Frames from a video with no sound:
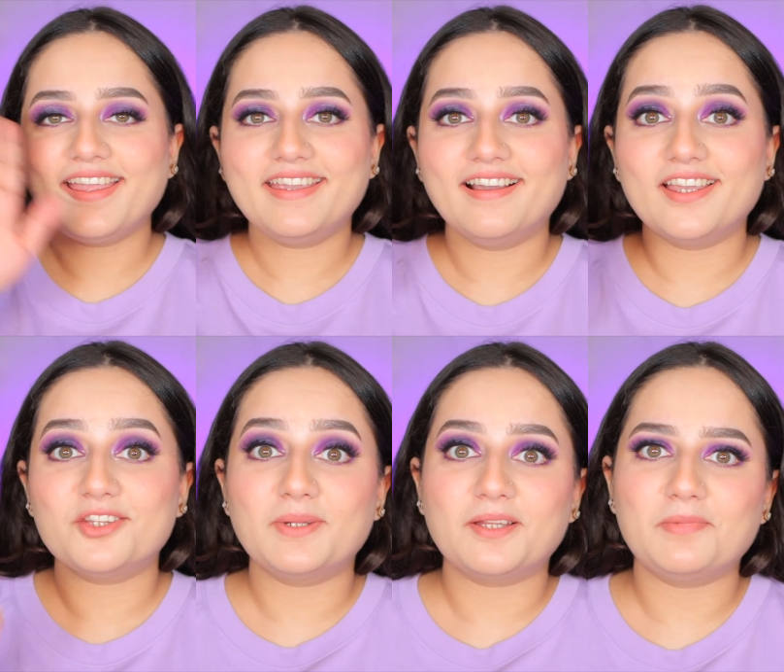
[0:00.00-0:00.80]
Hi guys,
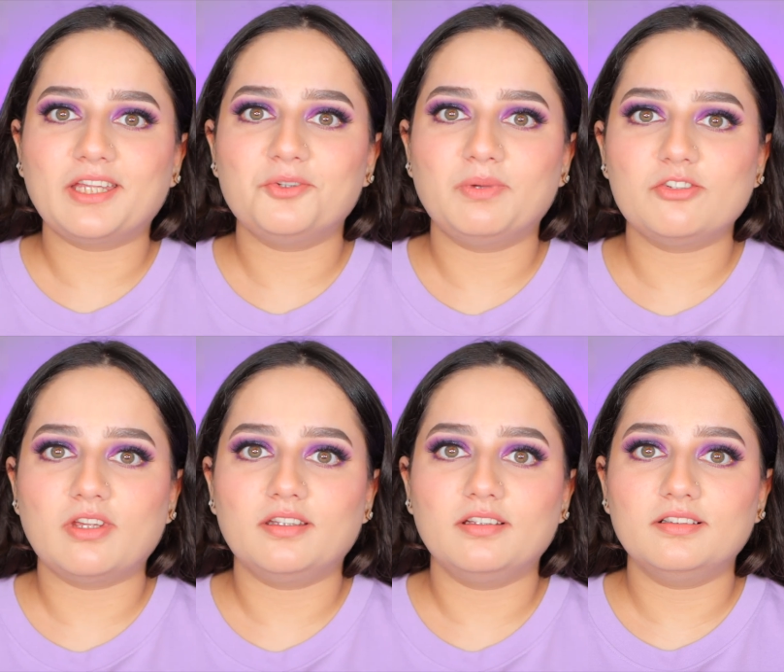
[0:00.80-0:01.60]
welcome back to my
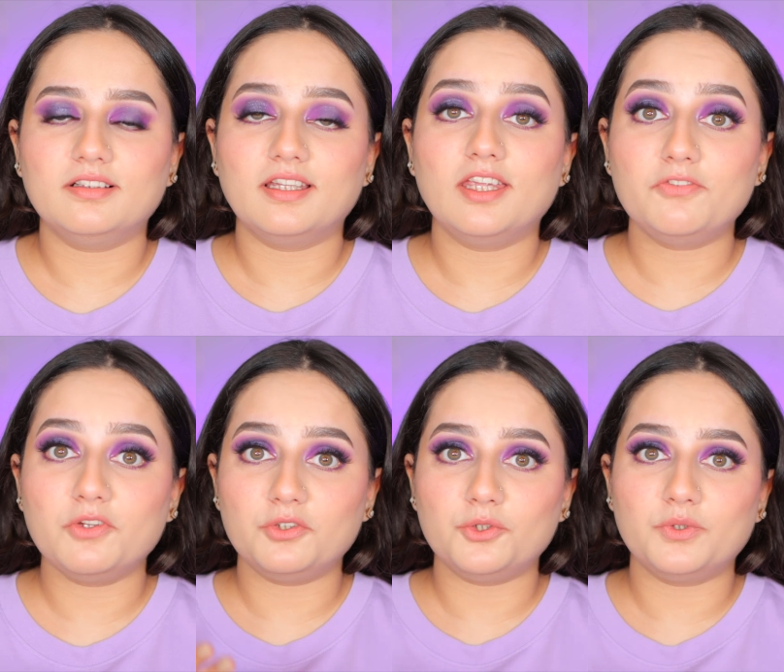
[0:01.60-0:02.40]
channel. If
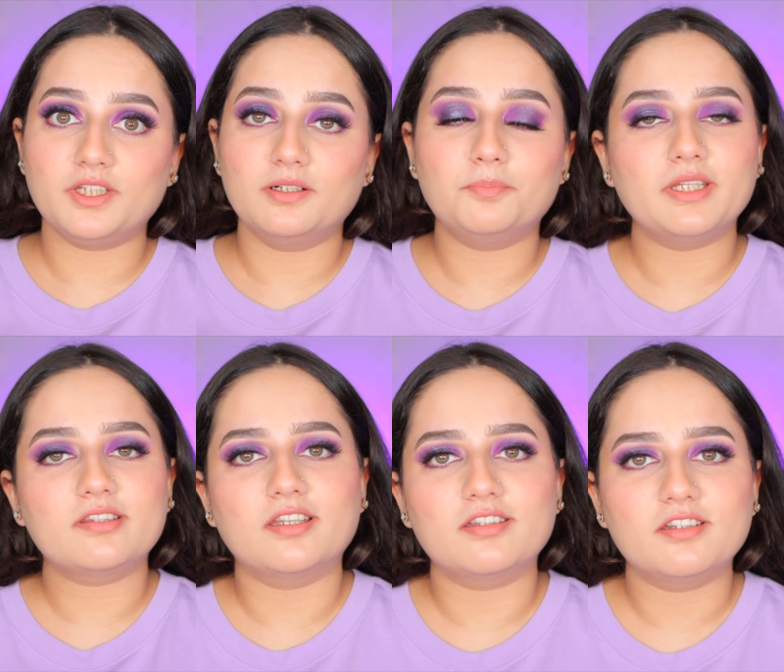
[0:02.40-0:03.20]
you're new here, please
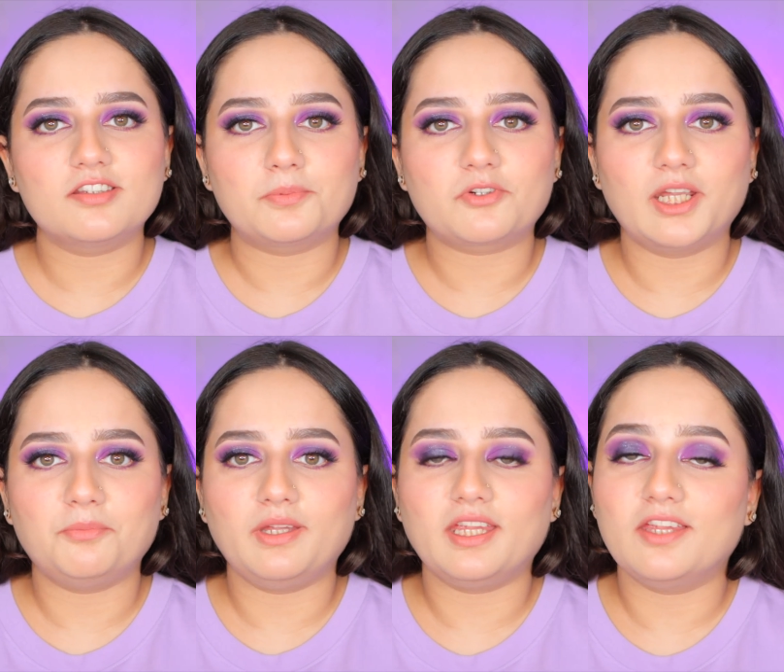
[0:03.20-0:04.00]
consider
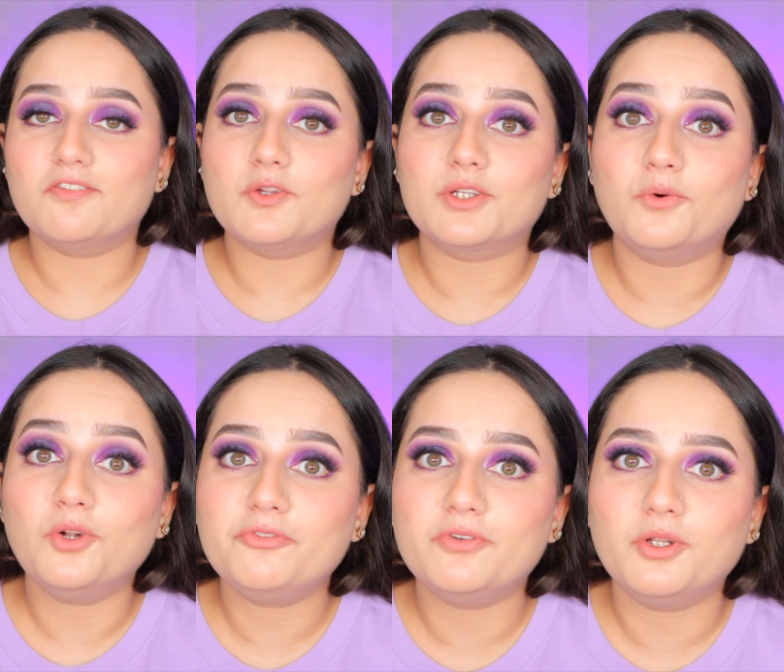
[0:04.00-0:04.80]
subscribing. If you're an
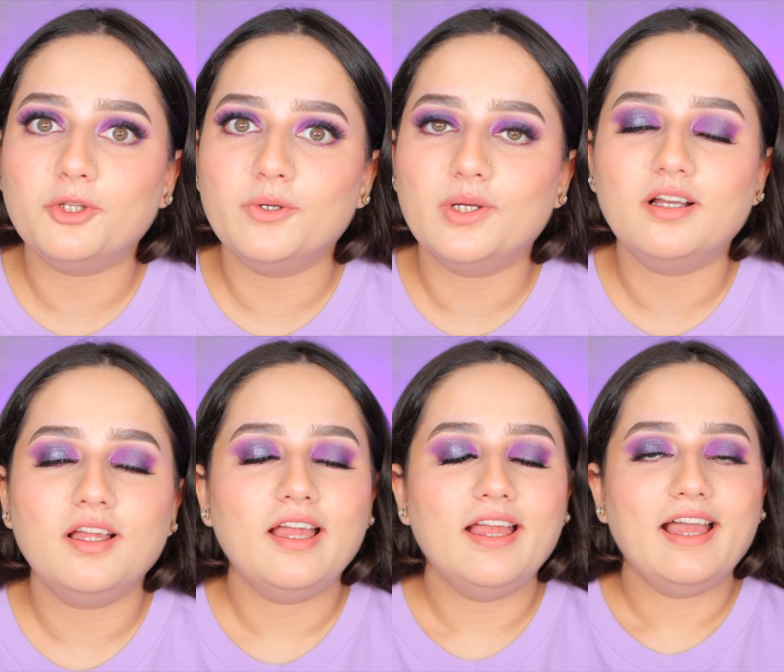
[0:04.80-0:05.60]
old follower,
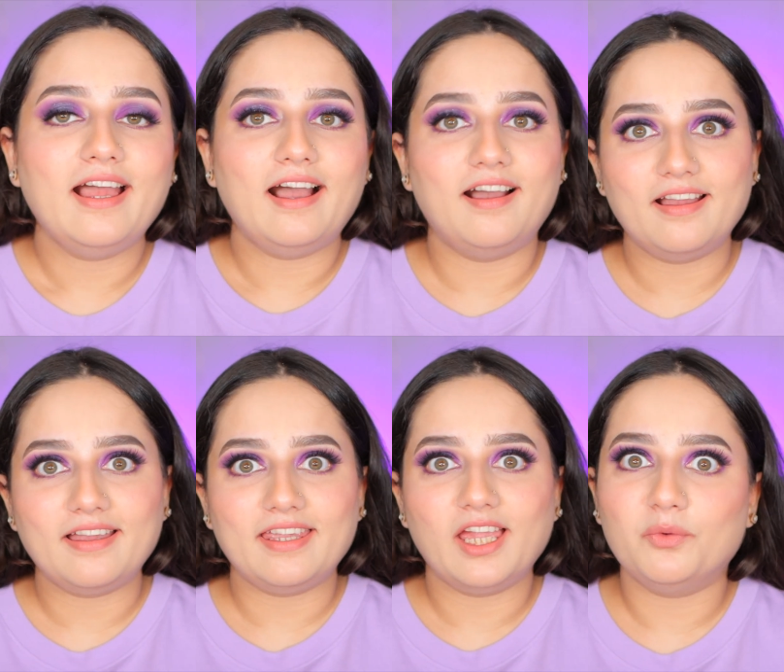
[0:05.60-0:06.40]

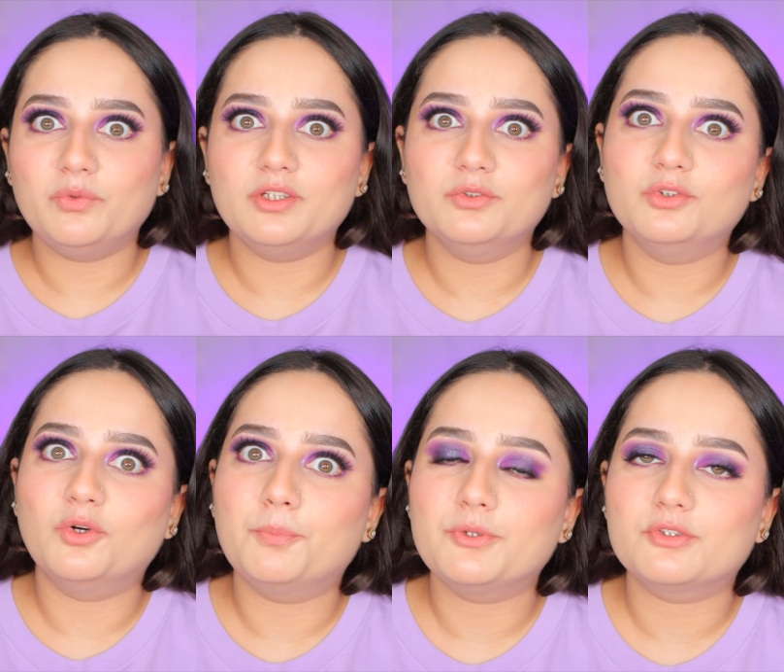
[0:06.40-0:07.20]
hi, how are you?
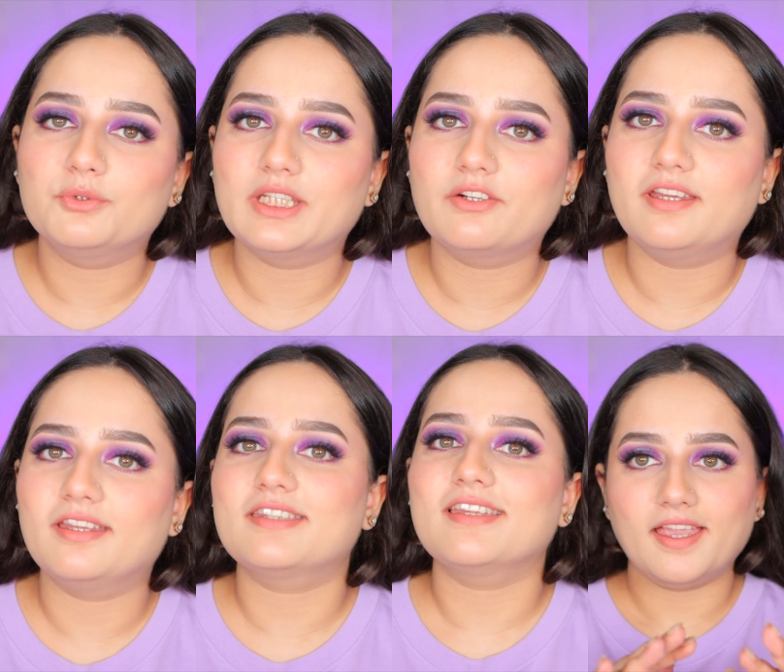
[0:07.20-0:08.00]
Hope you're doing
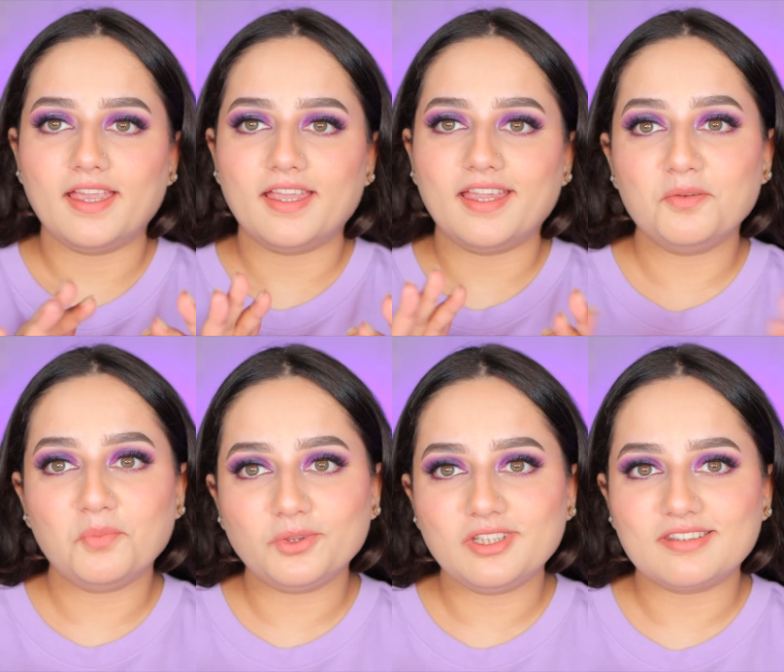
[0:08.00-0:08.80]
great. In
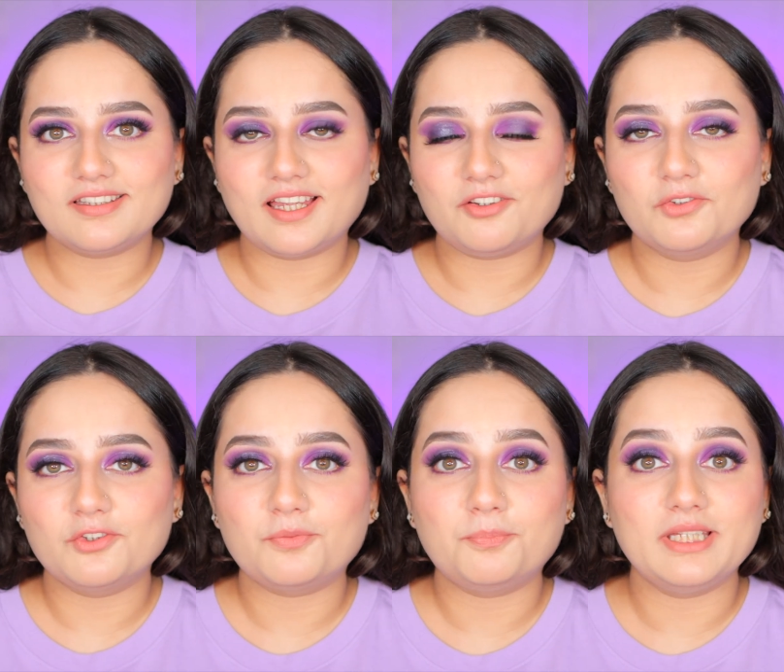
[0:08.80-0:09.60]
both the
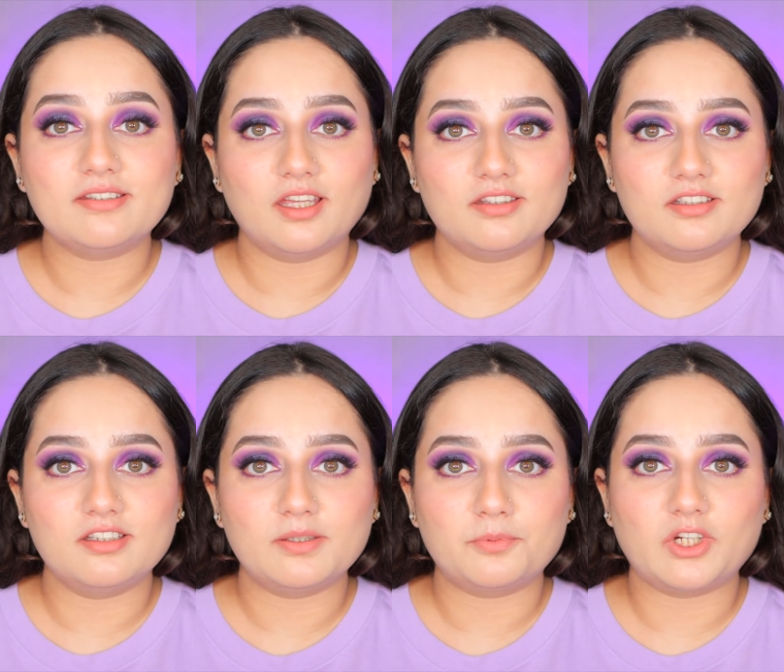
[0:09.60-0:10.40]
scenarios, please consider
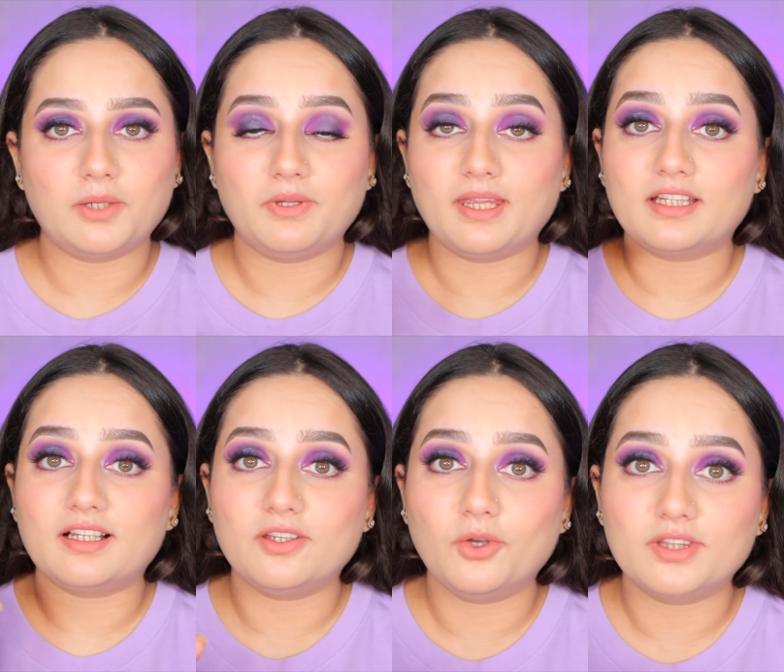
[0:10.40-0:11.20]
subscribing and
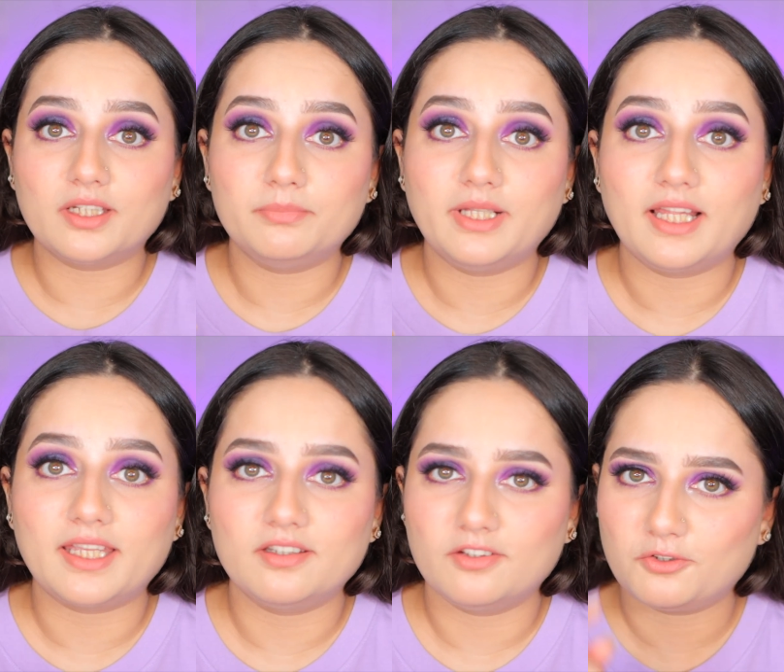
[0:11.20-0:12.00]
click on that bell
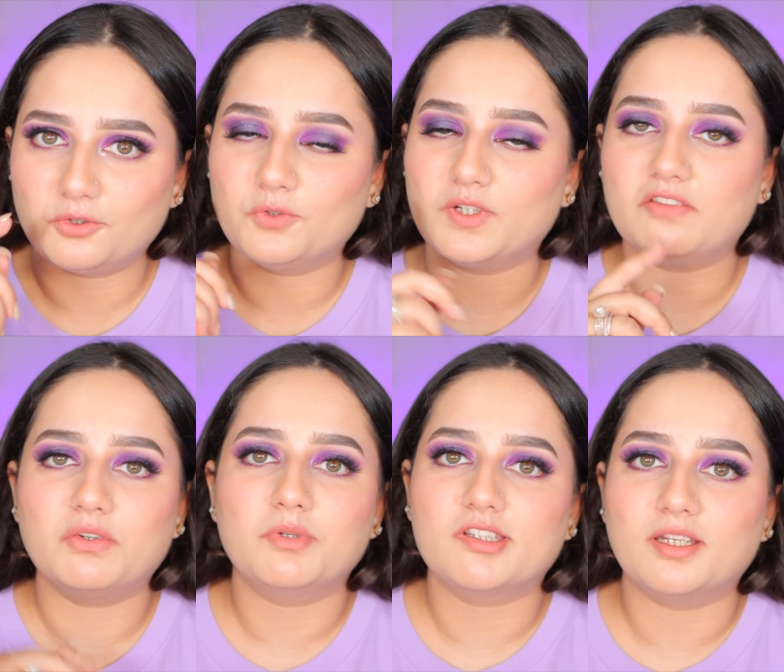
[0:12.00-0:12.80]
icon so you never
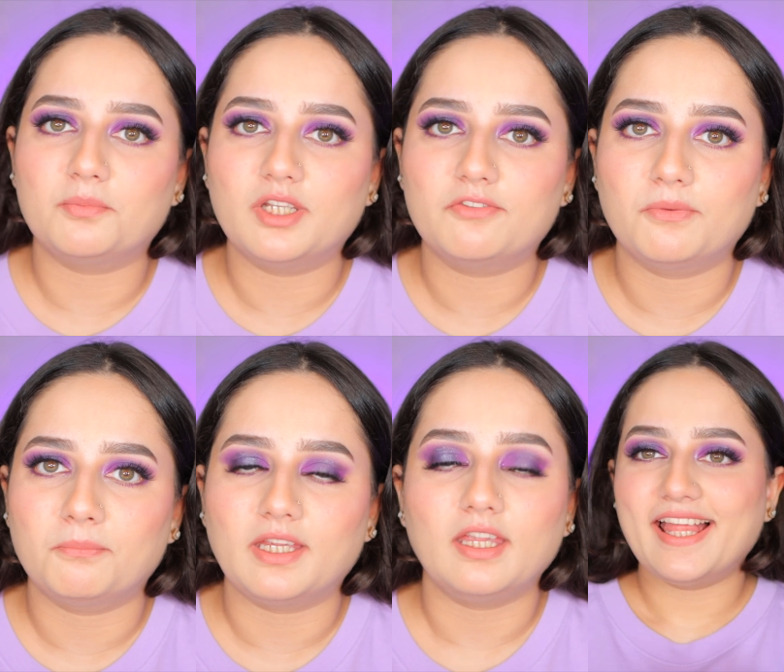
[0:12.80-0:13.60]
miss an update from
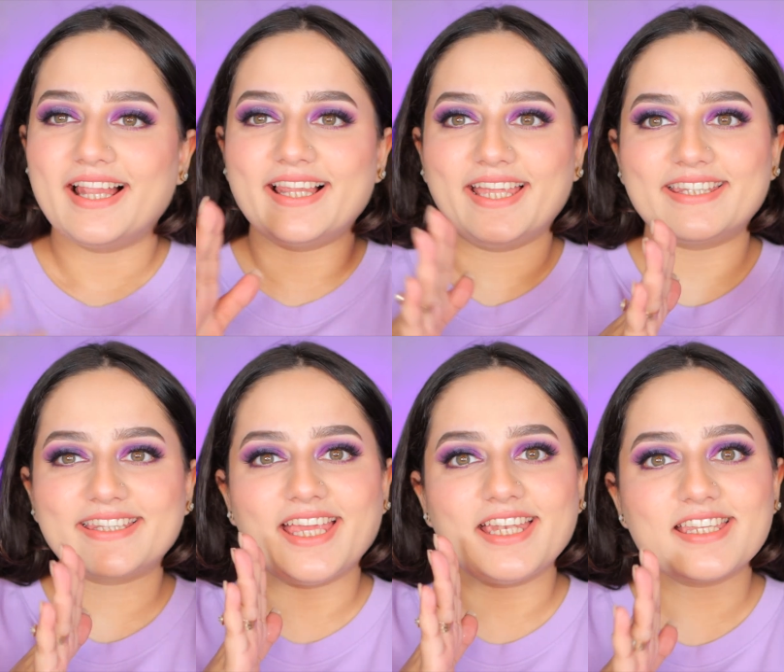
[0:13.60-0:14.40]
me. Let's
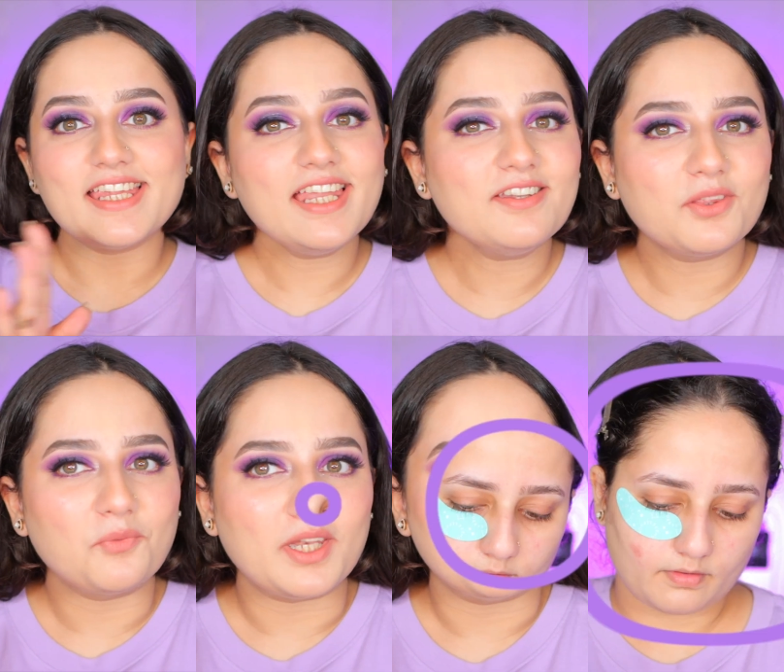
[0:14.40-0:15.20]
get into the
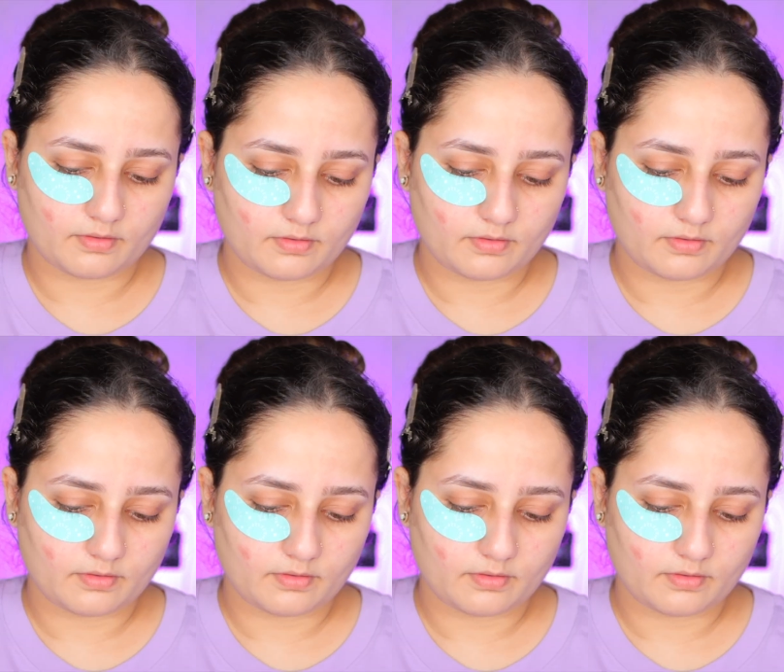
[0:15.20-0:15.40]
video.